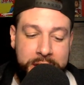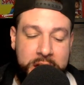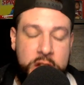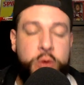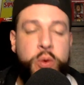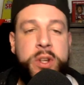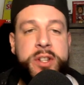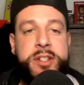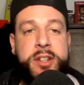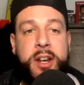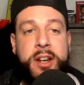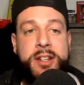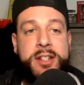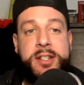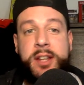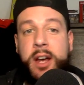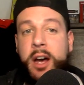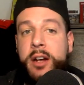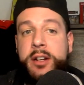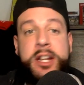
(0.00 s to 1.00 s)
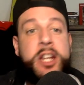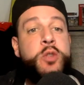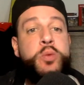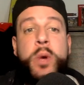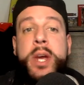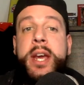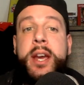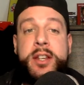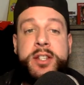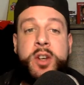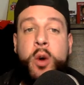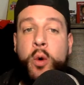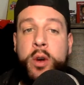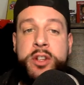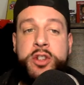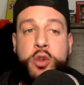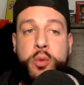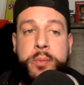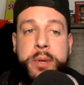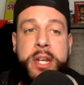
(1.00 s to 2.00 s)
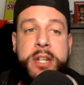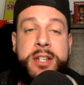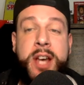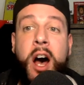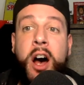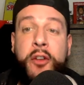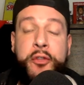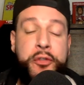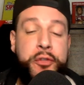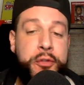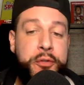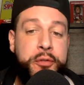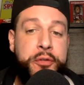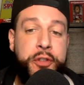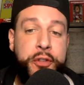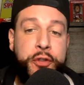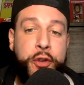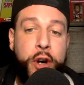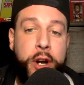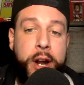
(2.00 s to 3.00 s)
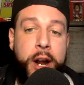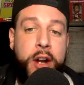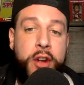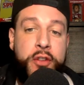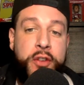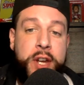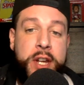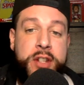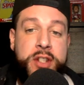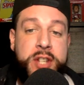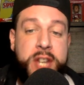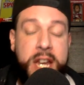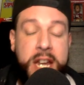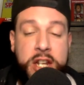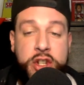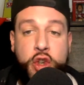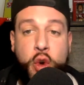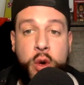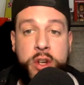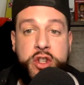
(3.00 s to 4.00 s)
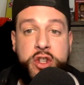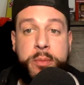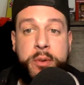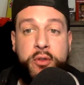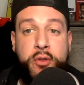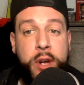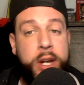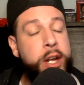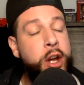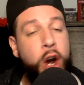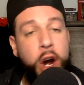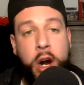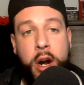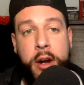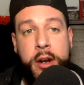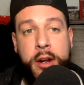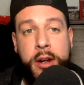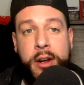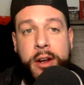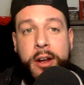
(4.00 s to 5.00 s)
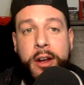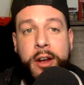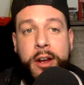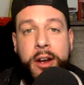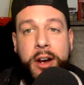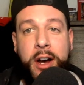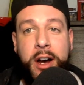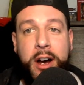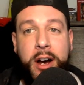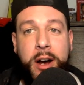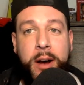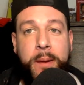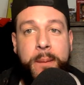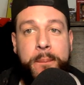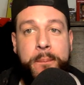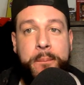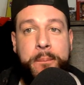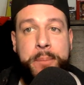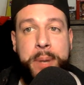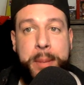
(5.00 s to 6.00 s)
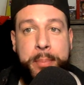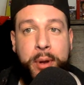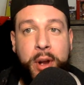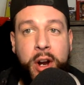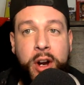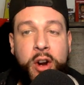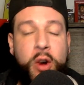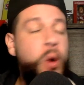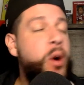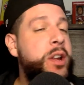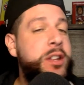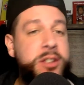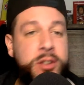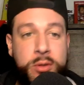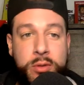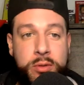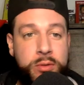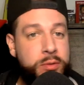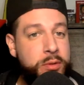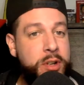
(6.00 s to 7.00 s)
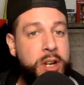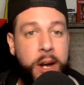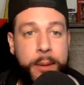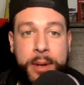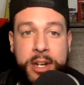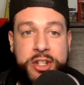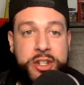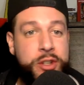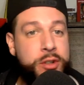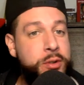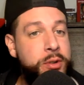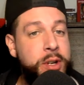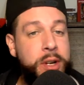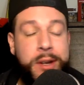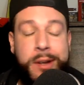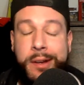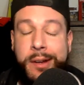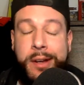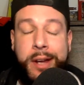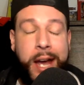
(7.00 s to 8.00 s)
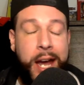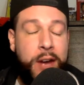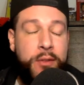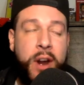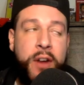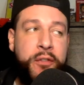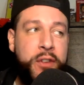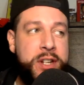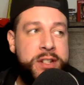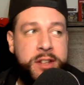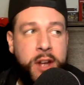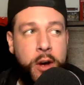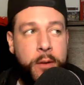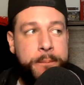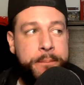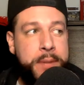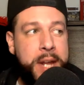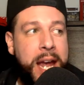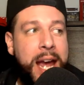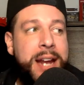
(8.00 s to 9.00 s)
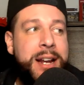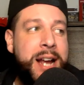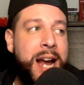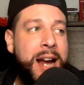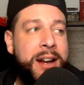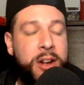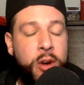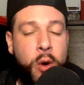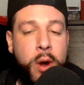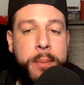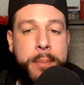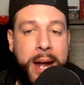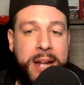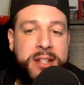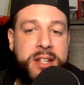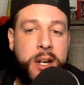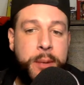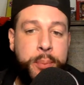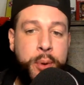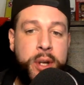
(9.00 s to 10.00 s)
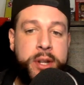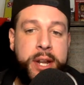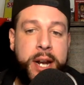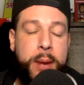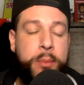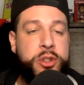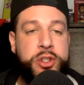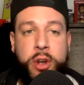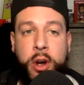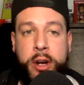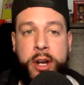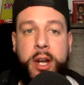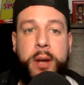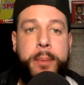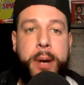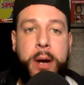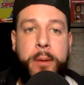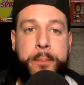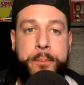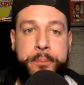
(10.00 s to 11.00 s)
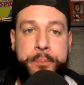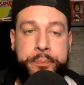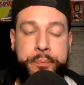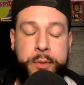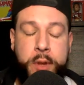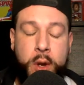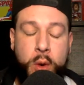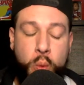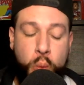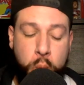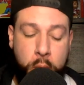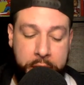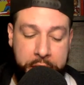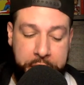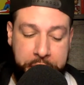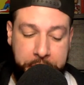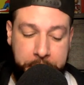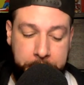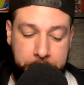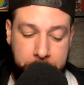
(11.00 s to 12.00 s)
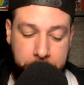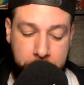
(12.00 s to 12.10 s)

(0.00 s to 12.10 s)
this one's gonna suck. This week is going to be tough for 49ers fans. It is going to be really hard. People are going to come at you, and rightfully so. And kind of going back to the point that I was talking about with